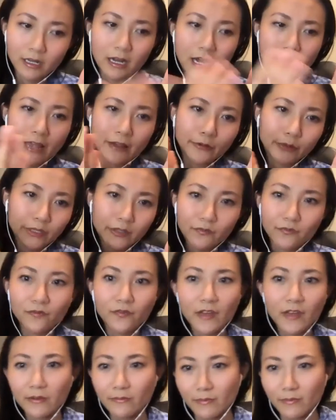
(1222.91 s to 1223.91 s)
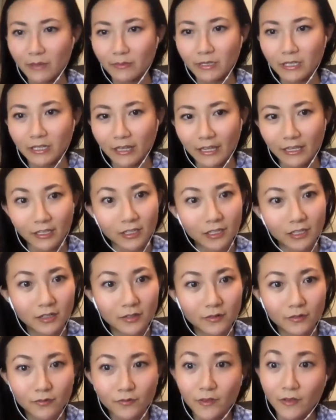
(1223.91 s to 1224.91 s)
I only fit maybe like
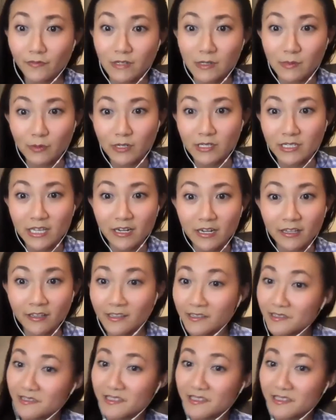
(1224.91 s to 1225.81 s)
50% of this.